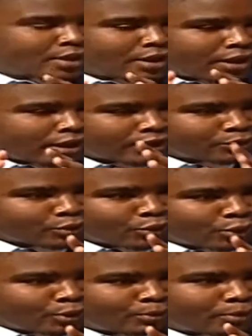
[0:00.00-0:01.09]
I can
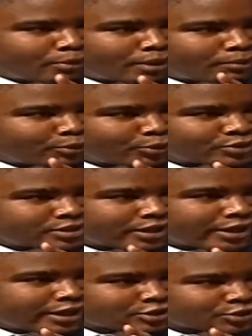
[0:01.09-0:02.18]
recall my mom using
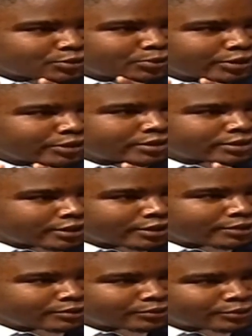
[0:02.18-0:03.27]
castor oil,
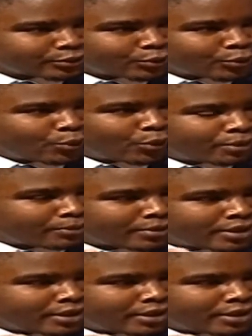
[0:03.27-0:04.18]
lukewarm.